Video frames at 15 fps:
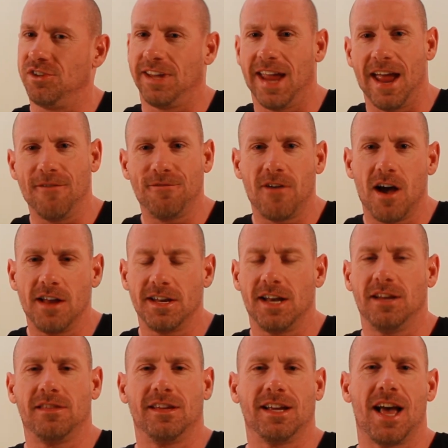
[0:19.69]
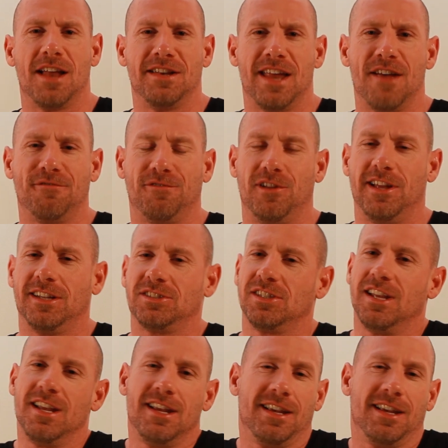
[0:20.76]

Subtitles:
you can't find anything on Netflix,